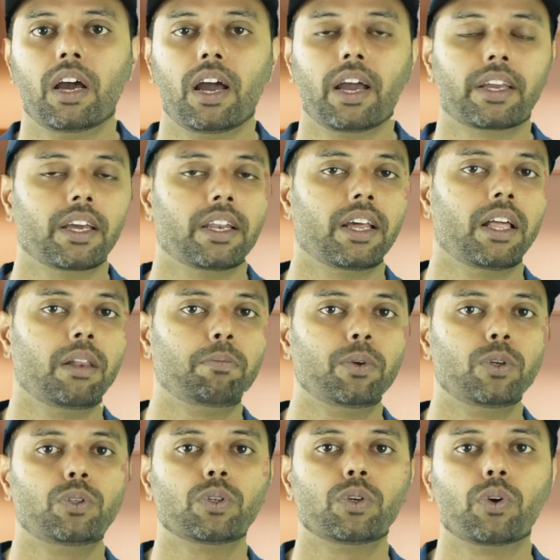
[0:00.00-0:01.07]
I can help
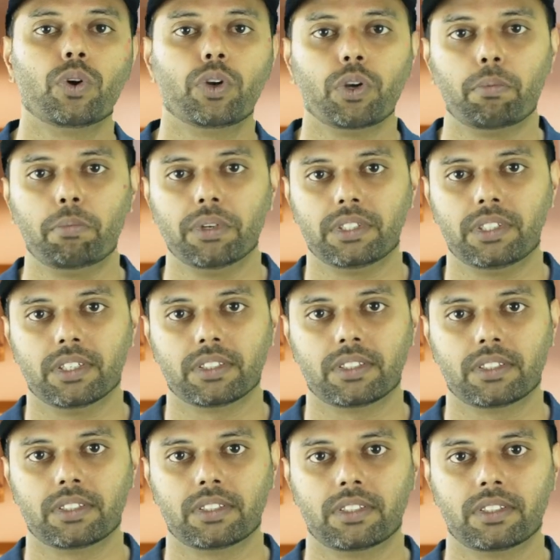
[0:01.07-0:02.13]
you to grow your business.